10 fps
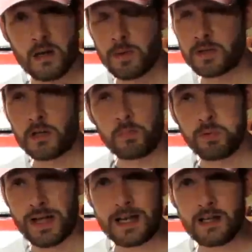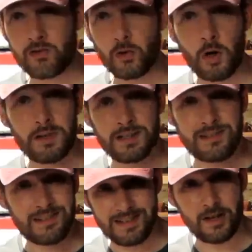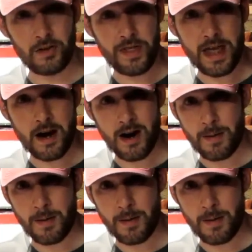but there's plenty of salt. It's still there.